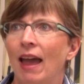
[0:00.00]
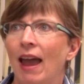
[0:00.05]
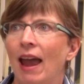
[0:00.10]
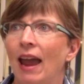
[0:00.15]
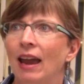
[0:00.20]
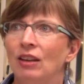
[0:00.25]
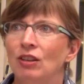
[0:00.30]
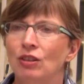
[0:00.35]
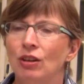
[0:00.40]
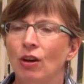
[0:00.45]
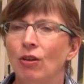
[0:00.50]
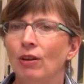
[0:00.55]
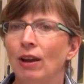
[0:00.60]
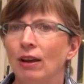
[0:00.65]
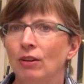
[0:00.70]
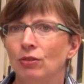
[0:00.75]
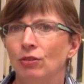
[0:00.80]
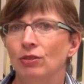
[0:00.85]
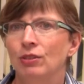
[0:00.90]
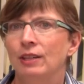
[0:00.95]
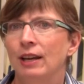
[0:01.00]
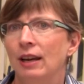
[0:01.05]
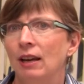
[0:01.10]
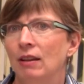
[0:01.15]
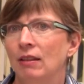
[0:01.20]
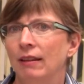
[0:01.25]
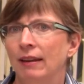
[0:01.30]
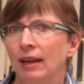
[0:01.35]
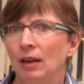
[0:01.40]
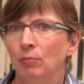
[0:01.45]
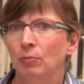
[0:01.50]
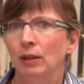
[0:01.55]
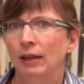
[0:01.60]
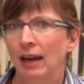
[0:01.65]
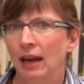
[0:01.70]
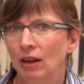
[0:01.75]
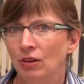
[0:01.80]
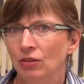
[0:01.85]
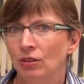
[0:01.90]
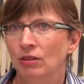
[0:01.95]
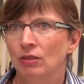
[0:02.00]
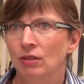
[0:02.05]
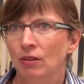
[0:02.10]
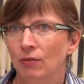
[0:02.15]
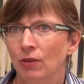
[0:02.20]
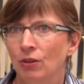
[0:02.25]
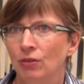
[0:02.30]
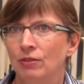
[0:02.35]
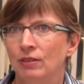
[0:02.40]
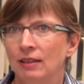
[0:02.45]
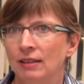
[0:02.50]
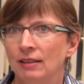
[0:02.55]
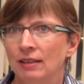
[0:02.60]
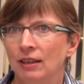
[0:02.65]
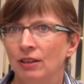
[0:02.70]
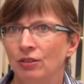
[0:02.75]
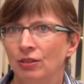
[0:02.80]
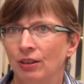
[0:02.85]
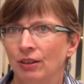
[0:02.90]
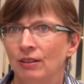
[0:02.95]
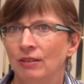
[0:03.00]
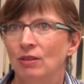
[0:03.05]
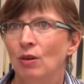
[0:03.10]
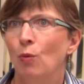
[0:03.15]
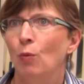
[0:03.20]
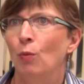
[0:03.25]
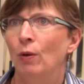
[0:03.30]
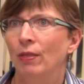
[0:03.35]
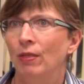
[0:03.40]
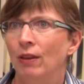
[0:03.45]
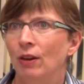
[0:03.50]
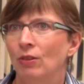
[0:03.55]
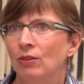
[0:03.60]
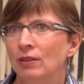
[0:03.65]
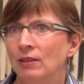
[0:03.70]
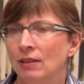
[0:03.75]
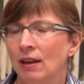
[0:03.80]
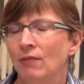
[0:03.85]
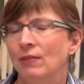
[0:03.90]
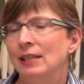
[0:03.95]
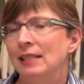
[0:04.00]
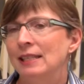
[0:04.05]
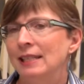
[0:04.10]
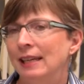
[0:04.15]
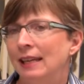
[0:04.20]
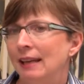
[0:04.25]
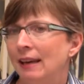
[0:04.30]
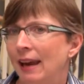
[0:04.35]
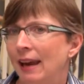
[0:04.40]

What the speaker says: and don't understand the implications of those decisions when they're 17,